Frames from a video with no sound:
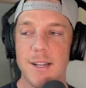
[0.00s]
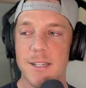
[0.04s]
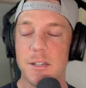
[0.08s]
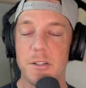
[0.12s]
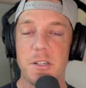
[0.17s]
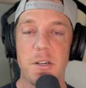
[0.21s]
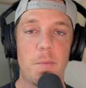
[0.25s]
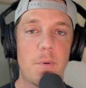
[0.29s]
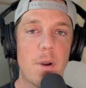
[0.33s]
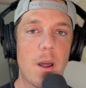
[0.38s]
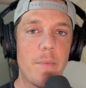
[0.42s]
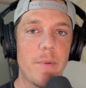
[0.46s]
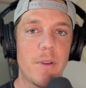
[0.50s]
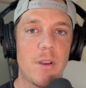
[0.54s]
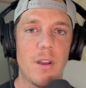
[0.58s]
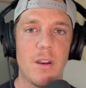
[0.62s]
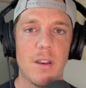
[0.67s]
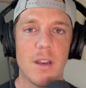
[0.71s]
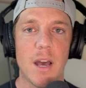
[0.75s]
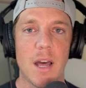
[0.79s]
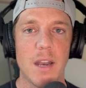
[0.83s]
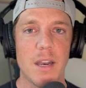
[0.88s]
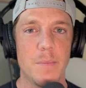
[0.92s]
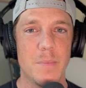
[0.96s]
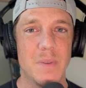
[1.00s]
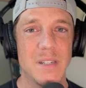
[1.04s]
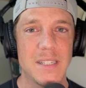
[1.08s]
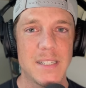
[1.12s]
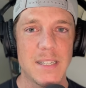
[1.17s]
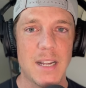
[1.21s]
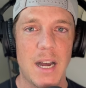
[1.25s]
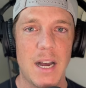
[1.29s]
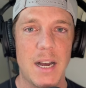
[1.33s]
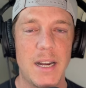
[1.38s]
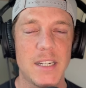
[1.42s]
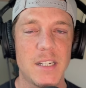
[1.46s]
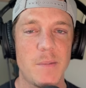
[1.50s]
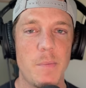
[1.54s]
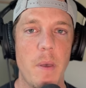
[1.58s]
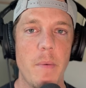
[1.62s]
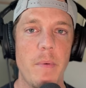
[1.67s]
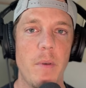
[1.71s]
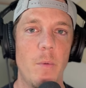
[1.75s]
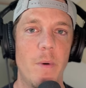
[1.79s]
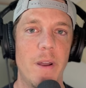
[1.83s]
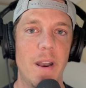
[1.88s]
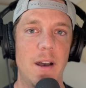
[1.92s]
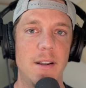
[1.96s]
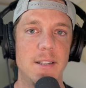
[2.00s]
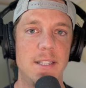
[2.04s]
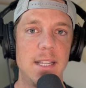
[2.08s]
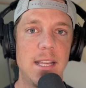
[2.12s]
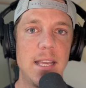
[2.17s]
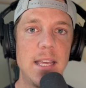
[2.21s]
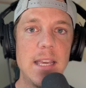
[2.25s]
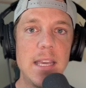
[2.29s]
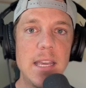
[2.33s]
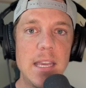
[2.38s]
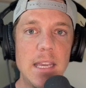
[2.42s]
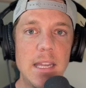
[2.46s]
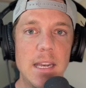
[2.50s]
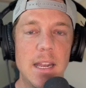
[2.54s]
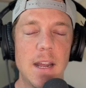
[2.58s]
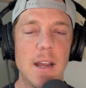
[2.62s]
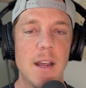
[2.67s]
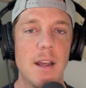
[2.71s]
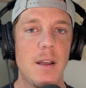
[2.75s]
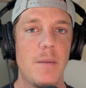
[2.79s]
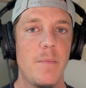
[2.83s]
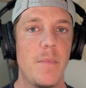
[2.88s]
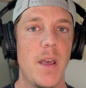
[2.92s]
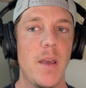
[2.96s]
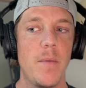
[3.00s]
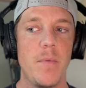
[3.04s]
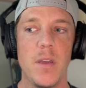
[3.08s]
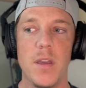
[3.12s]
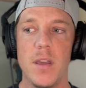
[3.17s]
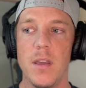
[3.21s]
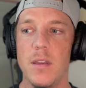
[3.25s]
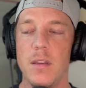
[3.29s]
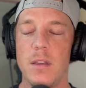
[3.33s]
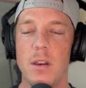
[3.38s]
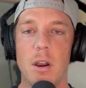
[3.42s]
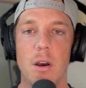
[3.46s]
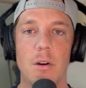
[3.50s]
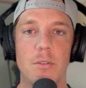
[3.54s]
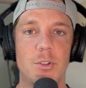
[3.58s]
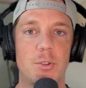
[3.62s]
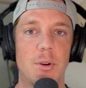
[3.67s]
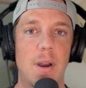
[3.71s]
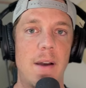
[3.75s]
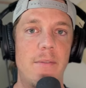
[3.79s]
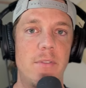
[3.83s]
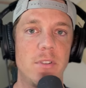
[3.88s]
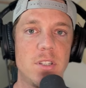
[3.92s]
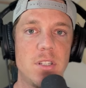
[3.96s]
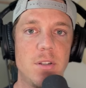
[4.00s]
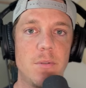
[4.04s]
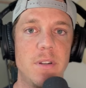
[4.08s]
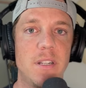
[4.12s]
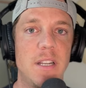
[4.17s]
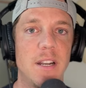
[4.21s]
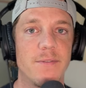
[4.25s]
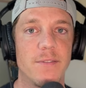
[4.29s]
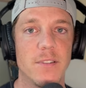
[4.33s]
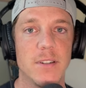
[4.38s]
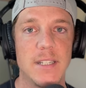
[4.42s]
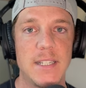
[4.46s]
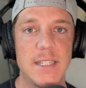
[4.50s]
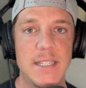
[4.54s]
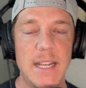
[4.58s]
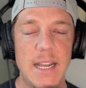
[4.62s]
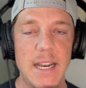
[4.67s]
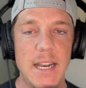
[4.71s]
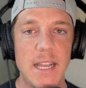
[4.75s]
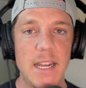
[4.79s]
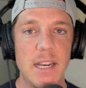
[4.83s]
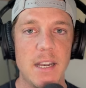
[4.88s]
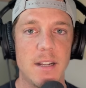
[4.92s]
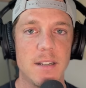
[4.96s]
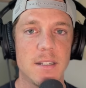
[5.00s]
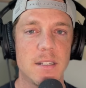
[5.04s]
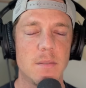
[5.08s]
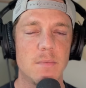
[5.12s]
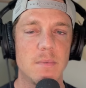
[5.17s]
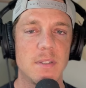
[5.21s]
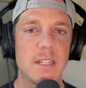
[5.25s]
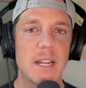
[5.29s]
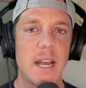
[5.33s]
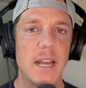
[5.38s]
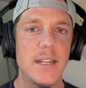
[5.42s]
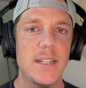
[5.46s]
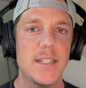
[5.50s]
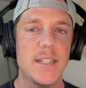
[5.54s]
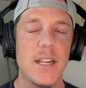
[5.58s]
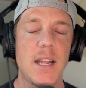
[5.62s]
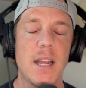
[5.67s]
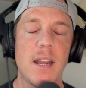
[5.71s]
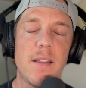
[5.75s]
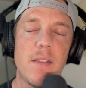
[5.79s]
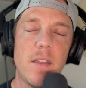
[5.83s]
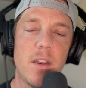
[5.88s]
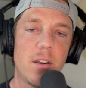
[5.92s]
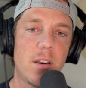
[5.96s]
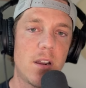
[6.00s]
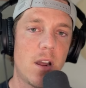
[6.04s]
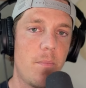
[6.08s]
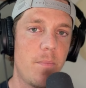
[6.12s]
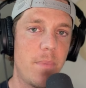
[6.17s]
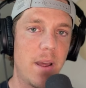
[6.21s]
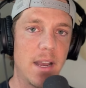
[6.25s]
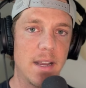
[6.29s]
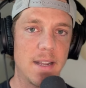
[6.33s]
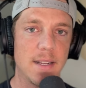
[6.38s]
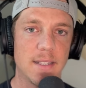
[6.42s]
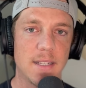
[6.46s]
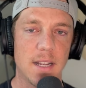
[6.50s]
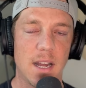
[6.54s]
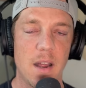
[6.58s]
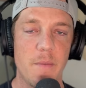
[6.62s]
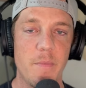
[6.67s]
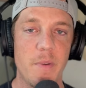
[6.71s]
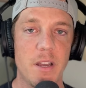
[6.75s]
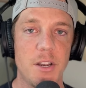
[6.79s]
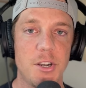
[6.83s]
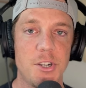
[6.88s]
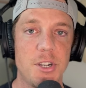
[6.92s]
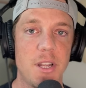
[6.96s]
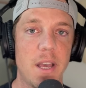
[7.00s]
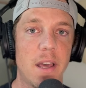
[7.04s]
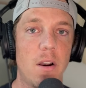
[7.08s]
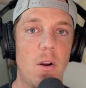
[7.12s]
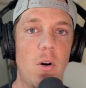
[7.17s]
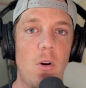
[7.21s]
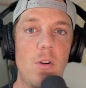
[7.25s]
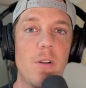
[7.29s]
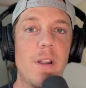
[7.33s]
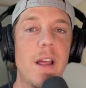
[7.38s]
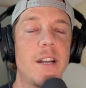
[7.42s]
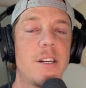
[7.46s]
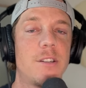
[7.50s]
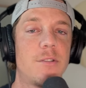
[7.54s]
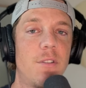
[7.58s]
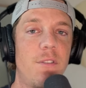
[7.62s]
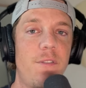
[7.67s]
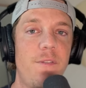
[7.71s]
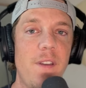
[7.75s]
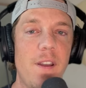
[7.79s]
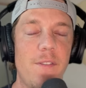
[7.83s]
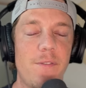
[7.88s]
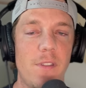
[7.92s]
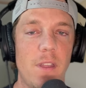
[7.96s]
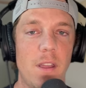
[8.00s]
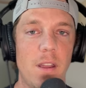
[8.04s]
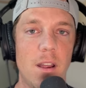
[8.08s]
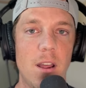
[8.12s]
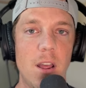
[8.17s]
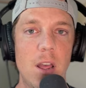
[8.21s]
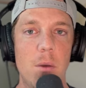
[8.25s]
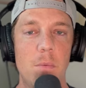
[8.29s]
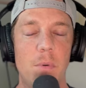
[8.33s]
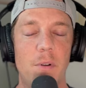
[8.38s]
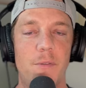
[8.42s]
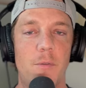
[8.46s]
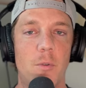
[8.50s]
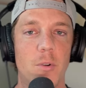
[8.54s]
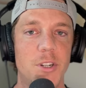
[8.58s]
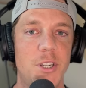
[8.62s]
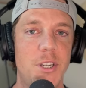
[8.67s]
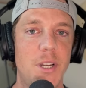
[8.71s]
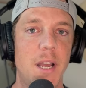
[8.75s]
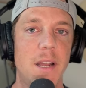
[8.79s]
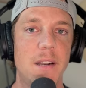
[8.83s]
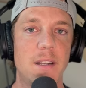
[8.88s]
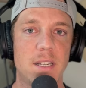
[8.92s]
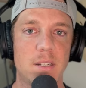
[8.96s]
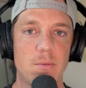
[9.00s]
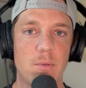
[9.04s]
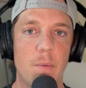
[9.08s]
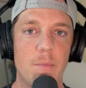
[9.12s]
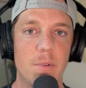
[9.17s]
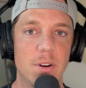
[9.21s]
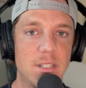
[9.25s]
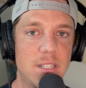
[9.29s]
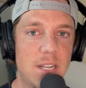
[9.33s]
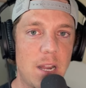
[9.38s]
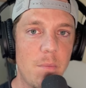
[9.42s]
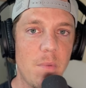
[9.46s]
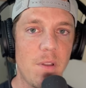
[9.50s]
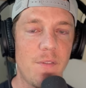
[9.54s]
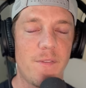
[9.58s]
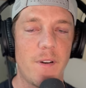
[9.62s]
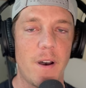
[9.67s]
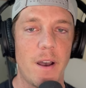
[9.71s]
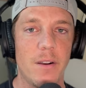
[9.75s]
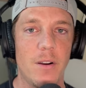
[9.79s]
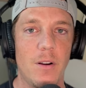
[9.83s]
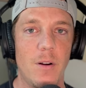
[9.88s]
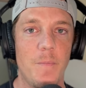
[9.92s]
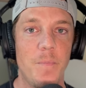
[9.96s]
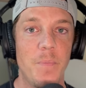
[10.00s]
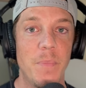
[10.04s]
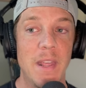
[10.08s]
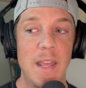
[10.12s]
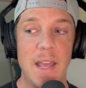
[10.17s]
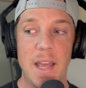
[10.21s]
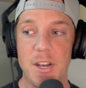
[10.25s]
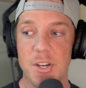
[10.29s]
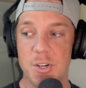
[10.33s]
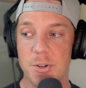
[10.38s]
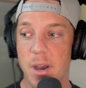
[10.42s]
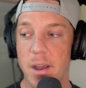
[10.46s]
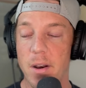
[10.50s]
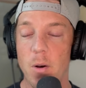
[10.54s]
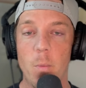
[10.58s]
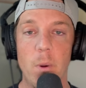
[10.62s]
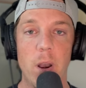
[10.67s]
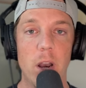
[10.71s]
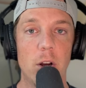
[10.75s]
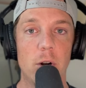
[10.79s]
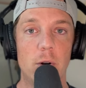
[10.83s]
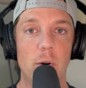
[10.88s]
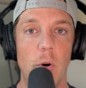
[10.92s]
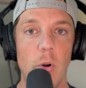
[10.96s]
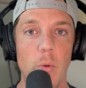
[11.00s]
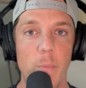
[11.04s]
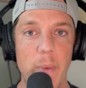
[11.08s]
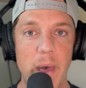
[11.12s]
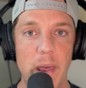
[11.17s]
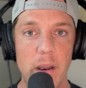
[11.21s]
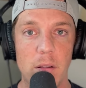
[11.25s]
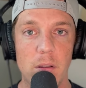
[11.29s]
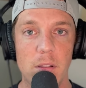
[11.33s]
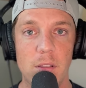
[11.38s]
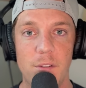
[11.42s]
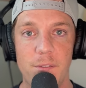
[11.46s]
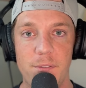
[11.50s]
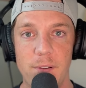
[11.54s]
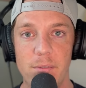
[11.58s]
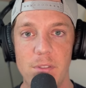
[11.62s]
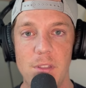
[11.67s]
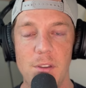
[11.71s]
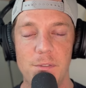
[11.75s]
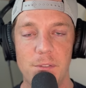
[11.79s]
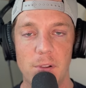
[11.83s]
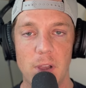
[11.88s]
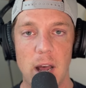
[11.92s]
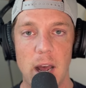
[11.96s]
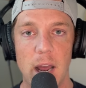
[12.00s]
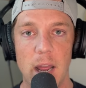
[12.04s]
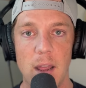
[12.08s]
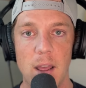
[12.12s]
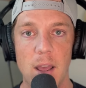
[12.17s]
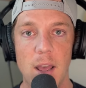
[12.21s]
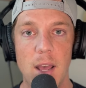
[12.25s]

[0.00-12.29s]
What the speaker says: So she probably could have gotten a massage, maybe went out to eat, maybe, you know, traveled to a different city, done some sightseeing, and then come back in time, because she had a whole extra 50 before she had to swim her semifinal and try to win a gold medal in the 50 fly,